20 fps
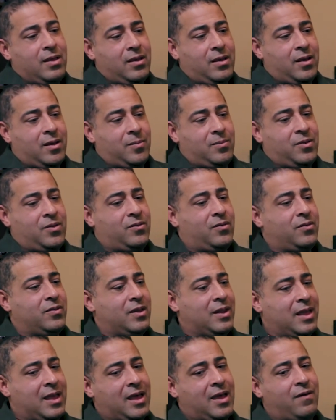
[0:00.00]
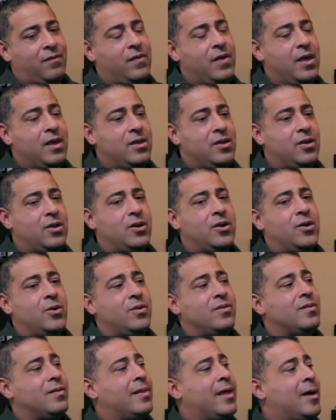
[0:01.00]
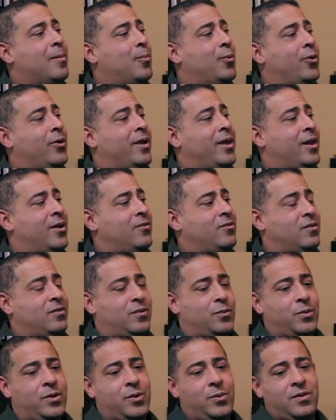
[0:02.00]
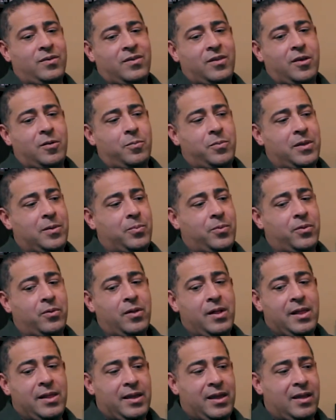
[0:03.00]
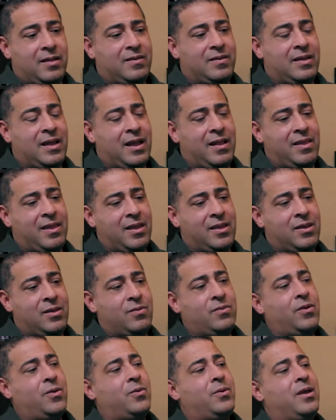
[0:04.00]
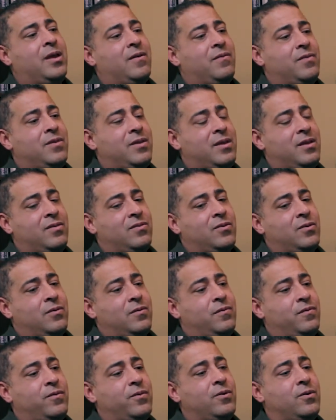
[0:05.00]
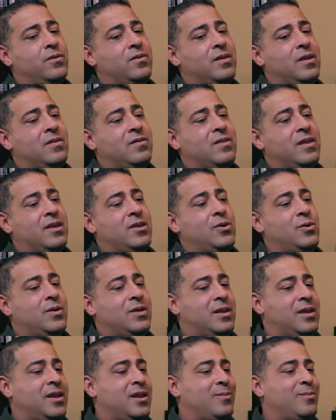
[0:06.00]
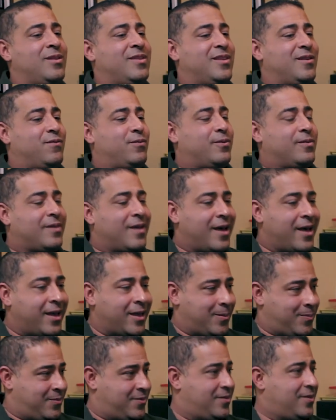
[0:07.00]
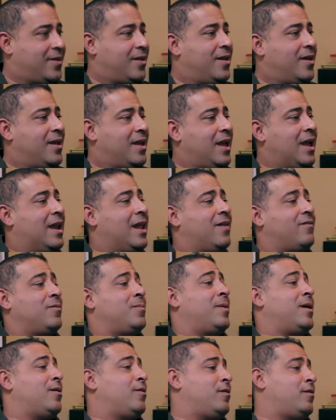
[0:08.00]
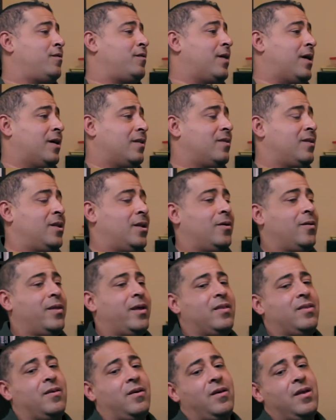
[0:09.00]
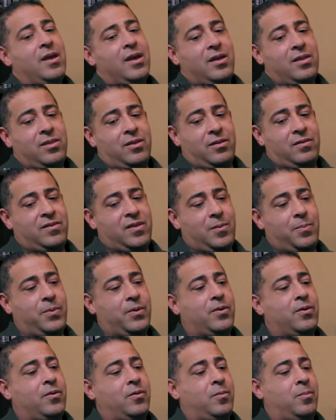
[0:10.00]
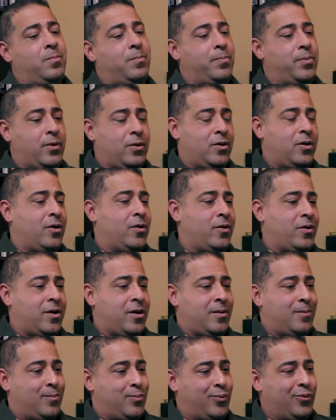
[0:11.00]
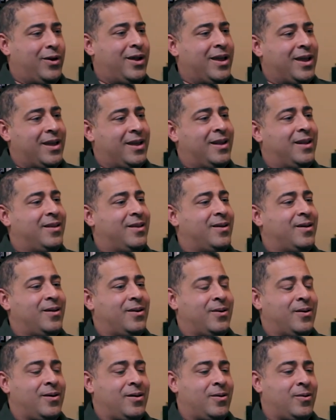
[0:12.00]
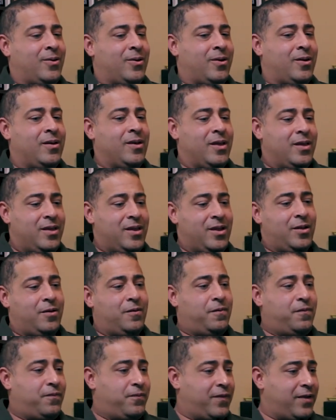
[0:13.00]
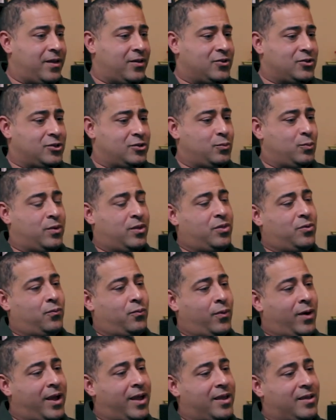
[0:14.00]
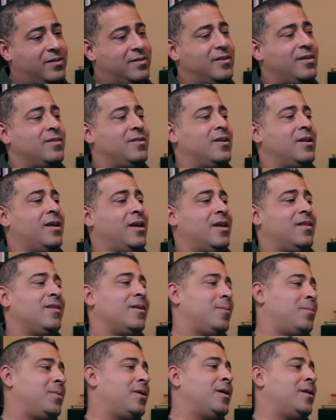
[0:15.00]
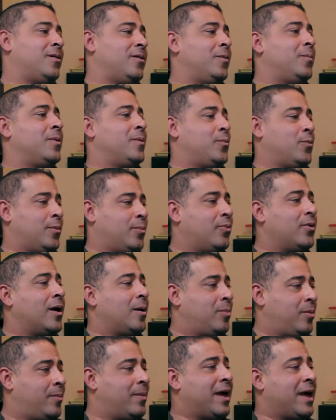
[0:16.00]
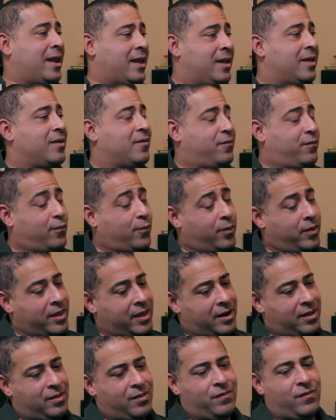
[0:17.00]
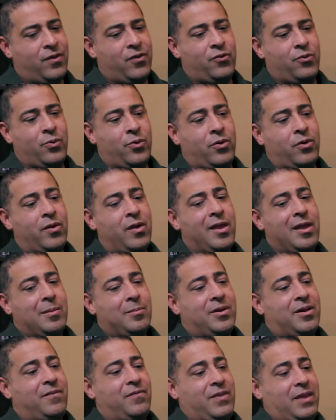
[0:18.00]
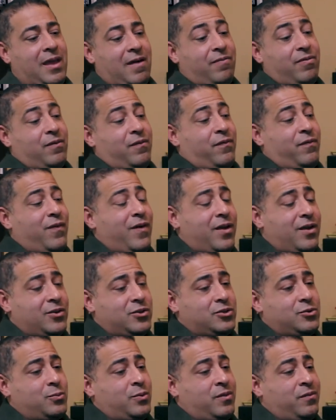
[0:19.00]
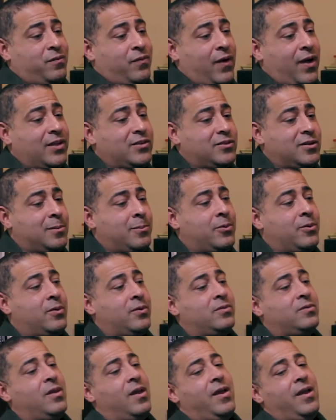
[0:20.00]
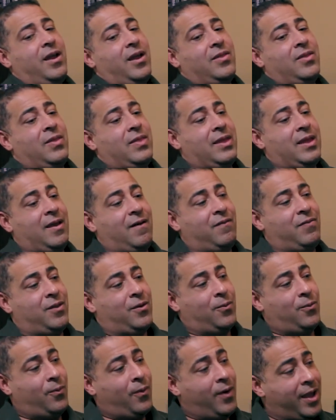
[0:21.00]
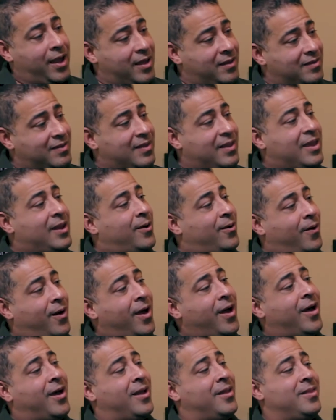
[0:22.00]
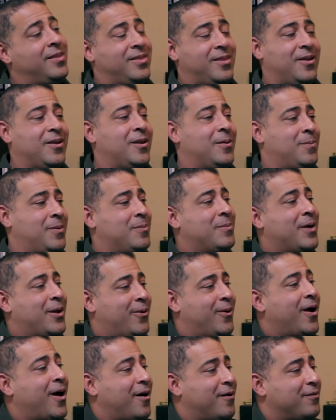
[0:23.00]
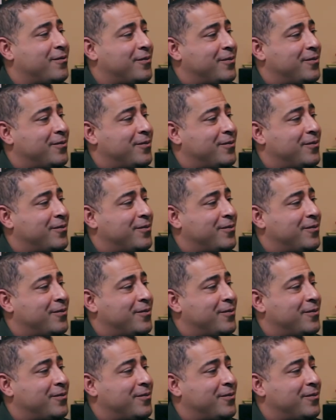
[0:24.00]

you're going to notice a lot more energy. So we always tell people, it's not that you don't have to eat certain foods, it's that you can eat them at different times. and have a better effect. You know, like the typical burger on bread or fish with rice is going to end up being a little bit more problematic for that individual. But if they have the fish with vegetables and then they have their rice later on, they're going to be better off.